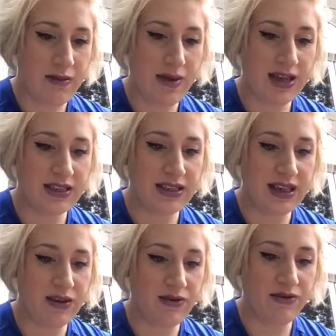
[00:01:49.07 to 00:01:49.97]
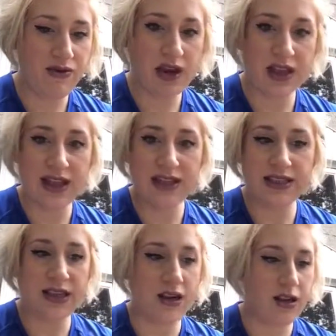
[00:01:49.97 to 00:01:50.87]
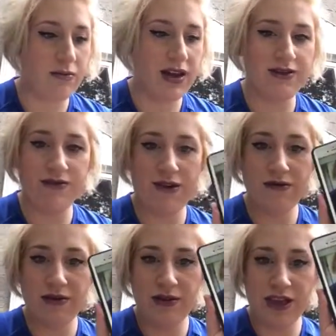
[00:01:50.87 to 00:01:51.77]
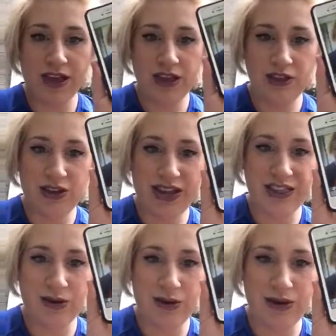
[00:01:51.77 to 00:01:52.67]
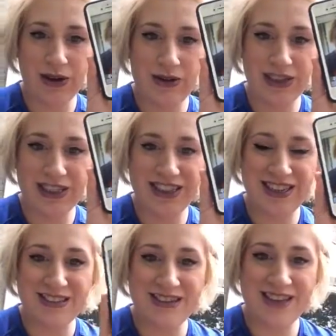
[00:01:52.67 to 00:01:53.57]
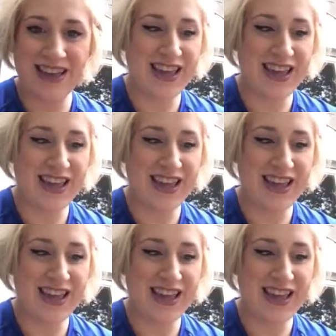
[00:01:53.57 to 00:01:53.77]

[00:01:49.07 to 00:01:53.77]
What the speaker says: myself on a lesson on my phone, so that's what we're going to do.